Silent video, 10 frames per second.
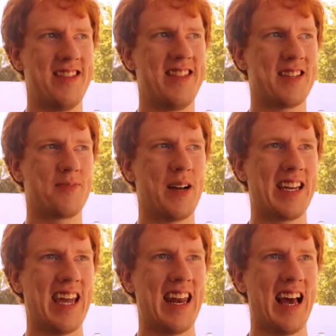This
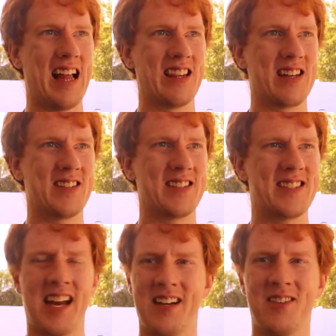might get a little
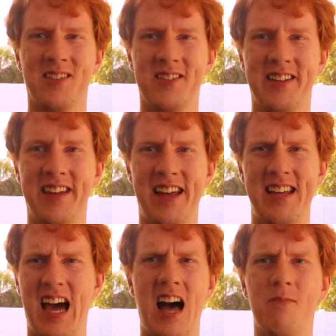technical.
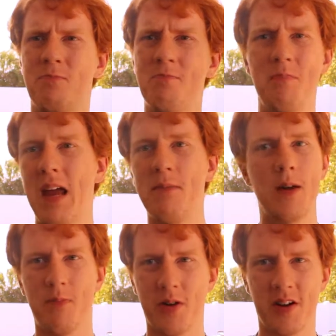I'll
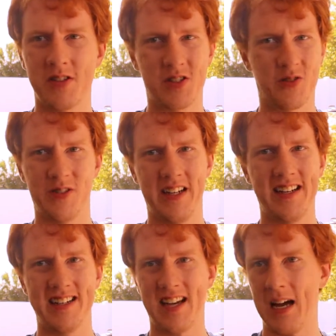maybe put on screen
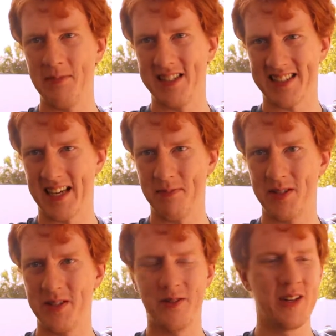a time to skip
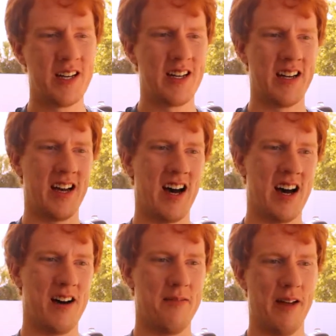to,
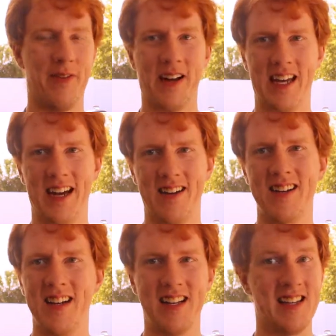if I care.
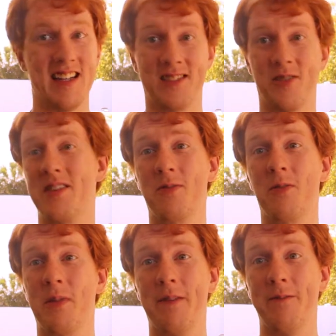So
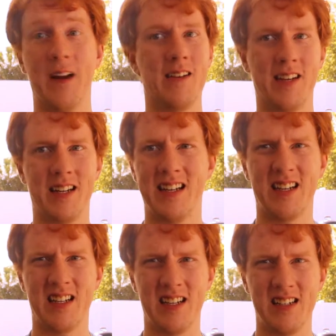will be very
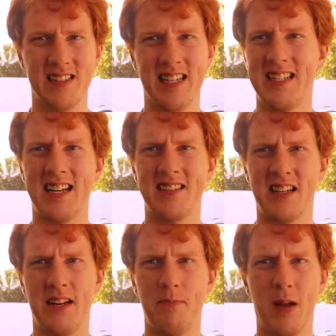detailed
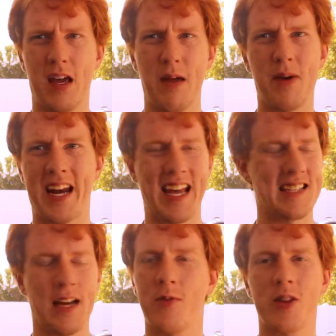and nitpicky, but I
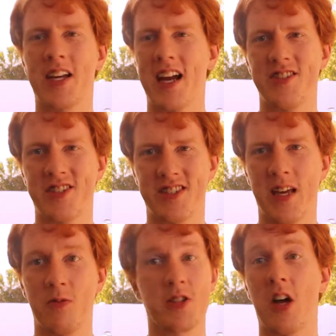guess everything I just
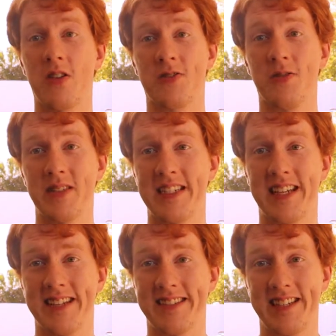said was also
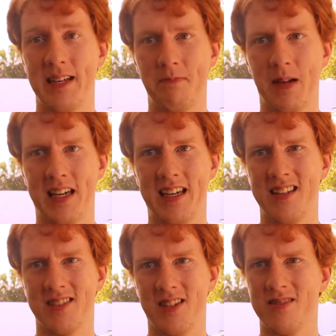detailed and
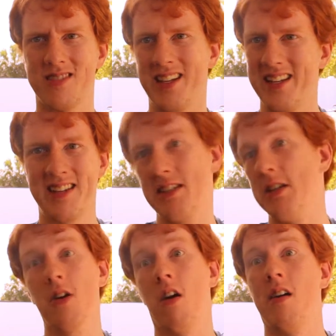nitpicky, so
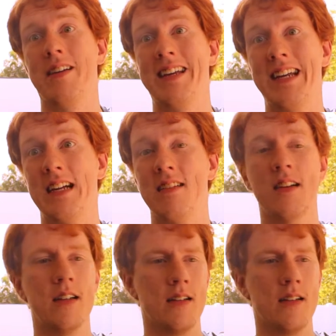you're already here.